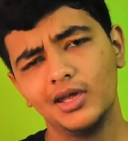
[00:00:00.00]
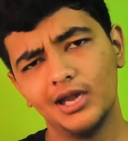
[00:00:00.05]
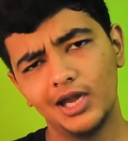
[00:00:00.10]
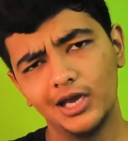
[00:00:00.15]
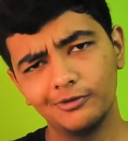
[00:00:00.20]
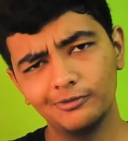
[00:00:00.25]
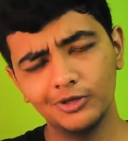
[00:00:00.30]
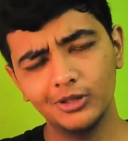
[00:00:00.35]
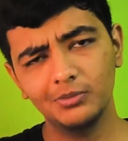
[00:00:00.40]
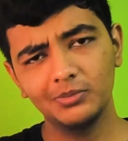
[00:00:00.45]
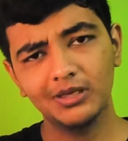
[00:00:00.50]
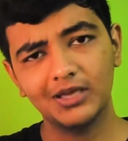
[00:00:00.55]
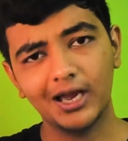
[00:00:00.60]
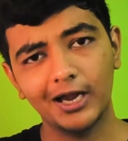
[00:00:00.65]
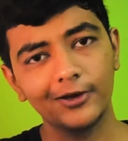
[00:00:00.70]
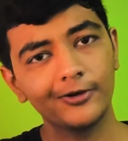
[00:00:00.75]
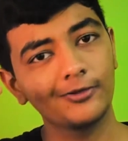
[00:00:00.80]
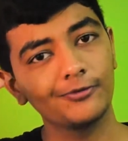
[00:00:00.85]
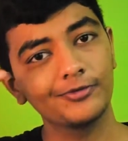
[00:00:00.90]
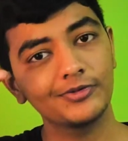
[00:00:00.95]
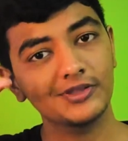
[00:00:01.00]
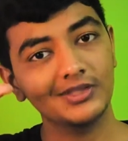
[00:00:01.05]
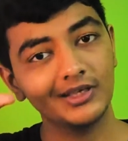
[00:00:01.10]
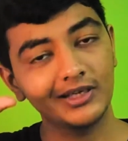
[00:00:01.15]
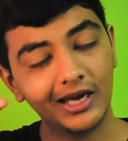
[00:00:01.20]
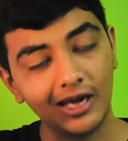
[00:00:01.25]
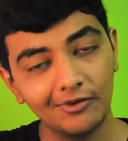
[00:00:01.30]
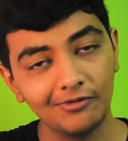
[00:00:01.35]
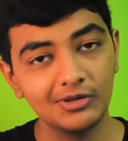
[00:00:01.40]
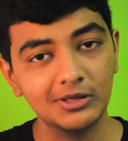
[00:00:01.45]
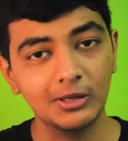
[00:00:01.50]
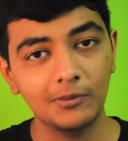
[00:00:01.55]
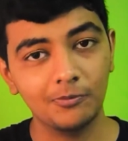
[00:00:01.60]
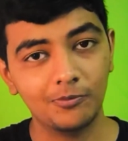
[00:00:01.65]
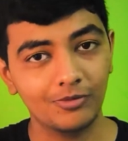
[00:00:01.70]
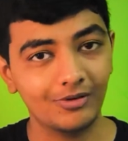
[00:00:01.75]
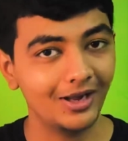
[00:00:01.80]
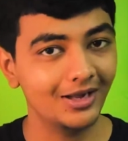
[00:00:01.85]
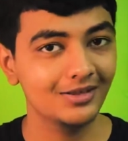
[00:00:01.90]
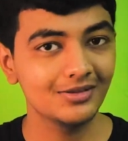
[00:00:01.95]
It will be kind of having a
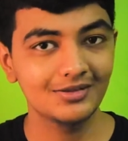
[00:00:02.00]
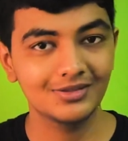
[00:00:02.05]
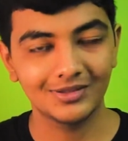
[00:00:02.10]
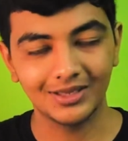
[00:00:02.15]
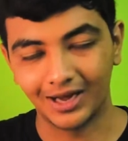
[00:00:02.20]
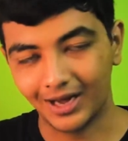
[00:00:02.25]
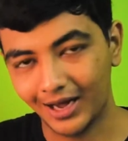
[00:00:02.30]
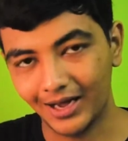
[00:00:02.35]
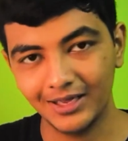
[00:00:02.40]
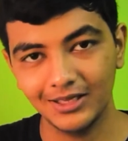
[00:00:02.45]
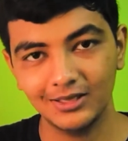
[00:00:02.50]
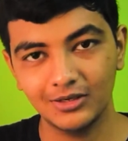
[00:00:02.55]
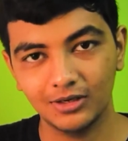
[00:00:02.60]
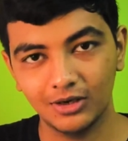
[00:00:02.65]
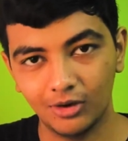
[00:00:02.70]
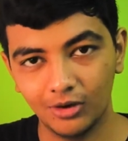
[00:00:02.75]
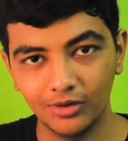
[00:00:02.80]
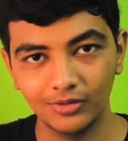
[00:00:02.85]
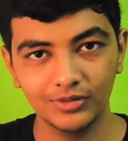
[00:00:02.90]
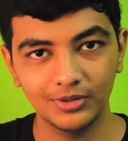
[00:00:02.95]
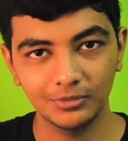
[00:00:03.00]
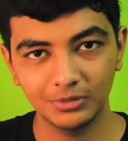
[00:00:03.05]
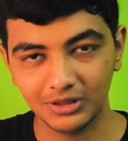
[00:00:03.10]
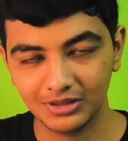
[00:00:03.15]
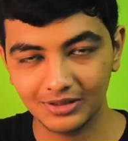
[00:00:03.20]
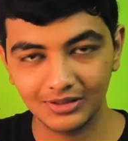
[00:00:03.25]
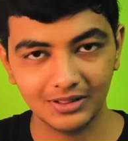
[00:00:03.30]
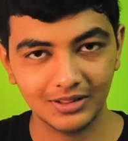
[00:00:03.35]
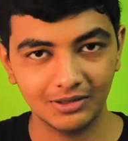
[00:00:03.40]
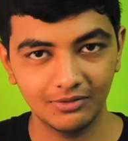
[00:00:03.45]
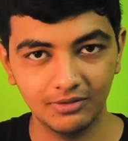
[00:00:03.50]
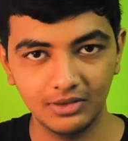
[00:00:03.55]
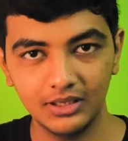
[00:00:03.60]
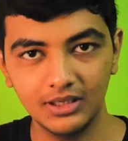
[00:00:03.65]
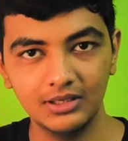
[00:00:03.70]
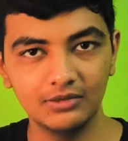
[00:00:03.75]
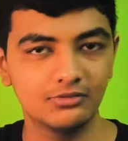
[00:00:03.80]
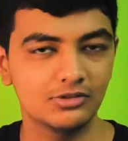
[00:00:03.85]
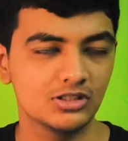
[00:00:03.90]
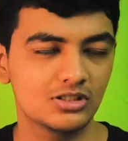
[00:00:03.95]
price hike on the Pixel
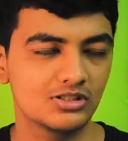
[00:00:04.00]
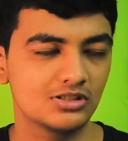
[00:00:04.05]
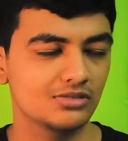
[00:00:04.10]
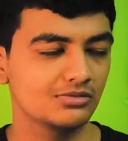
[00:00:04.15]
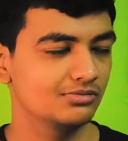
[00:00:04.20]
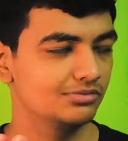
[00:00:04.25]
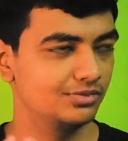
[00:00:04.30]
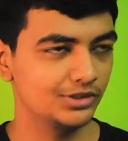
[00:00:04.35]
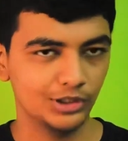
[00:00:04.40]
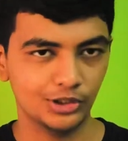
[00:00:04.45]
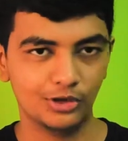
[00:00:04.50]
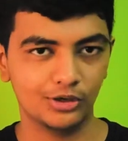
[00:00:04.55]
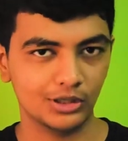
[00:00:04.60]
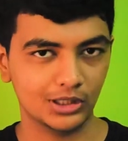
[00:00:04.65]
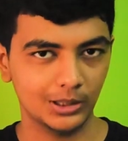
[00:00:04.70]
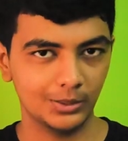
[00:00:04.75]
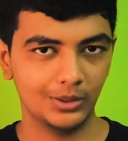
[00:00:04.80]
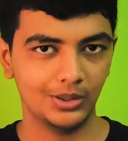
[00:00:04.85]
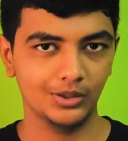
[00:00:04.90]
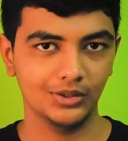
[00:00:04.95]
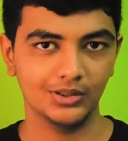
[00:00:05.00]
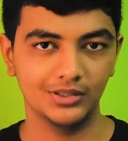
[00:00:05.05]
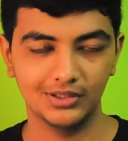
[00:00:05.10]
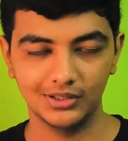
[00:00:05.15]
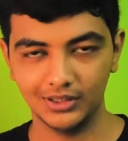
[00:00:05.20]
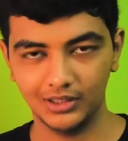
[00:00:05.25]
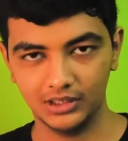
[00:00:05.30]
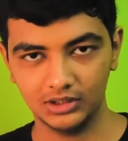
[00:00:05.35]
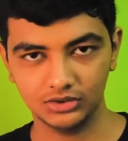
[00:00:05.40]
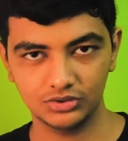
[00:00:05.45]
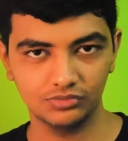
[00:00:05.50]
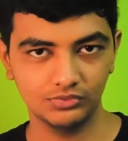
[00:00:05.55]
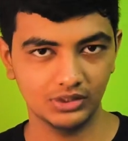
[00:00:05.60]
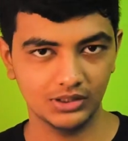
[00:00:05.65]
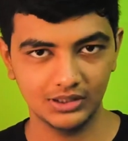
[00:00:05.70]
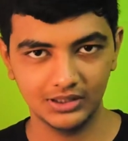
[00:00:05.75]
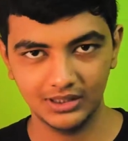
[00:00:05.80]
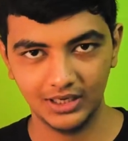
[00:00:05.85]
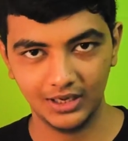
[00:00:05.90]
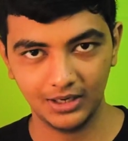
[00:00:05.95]
7a, which we talked about in the last
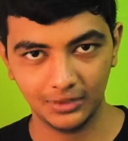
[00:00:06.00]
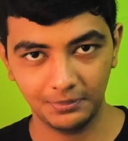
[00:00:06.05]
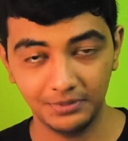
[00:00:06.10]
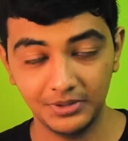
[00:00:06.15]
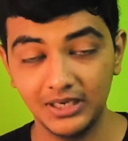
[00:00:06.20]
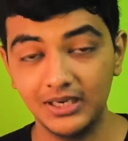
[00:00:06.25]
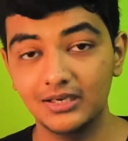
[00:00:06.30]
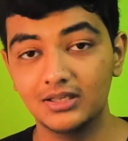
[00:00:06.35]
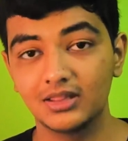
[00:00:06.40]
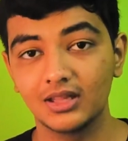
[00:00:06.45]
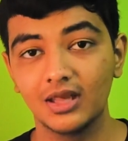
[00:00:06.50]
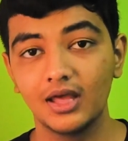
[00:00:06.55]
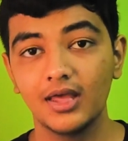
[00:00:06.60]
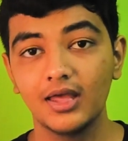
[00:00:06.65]
weekly tech updates.